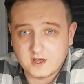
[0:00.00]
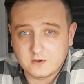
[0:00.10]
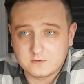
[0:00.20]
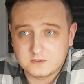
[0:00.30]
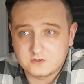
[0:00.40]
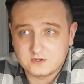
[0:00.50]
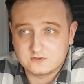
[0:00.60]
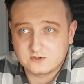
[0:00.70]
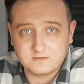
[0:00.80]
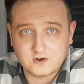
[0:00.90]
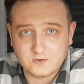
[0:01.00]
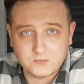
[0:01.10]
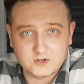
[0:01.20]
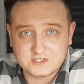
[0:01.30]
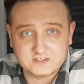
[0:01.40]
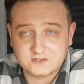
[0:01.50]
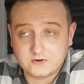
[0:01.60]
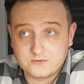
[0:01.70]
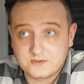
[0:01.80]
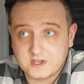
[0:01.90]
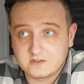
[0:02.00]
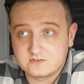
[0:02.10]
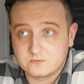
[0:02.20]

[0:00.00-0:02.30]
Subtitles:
We've been doing sort of our own projects, our own things,